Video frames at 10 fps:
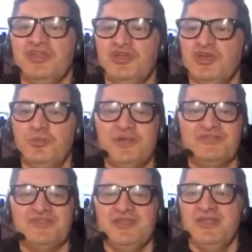
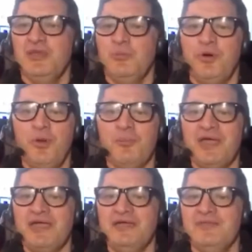Herbert,
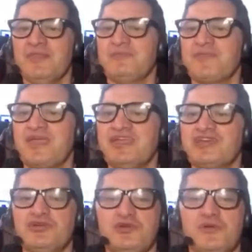Pompey,
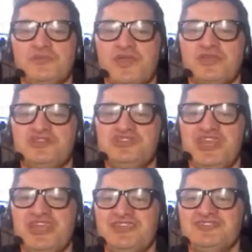Hiku,
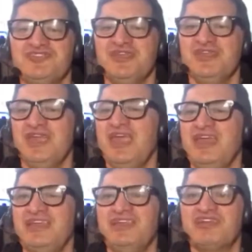Jennings,
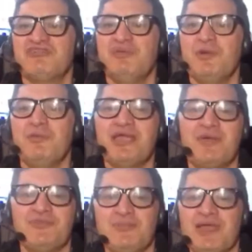and Nikarima make
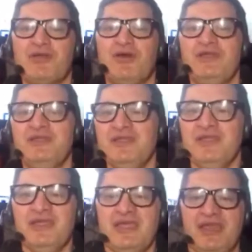up the back line.
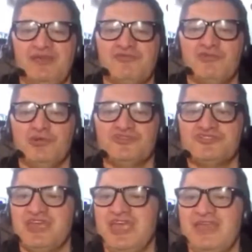And of
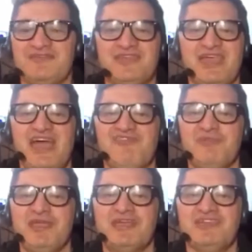course, at the
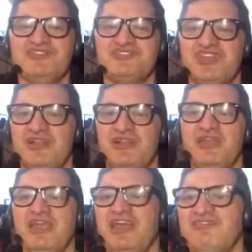halfback is Chanel
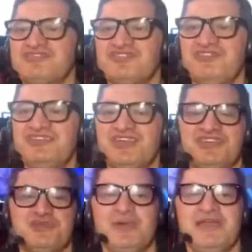Harris-Tavita,
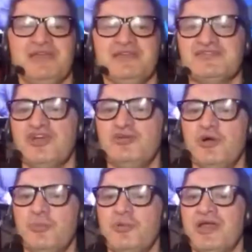Jermaine
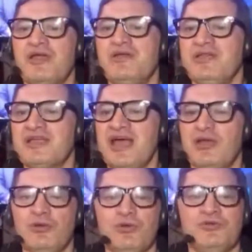Tonora Brown,
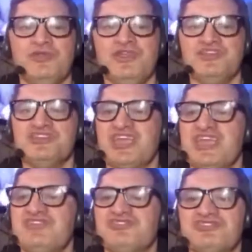Carl Lawton, Jack
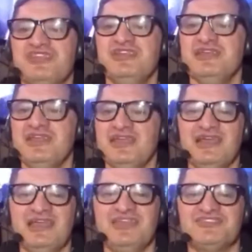Hetherington,
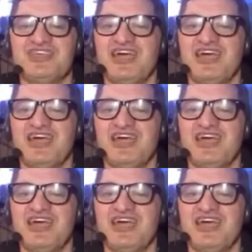Eliesa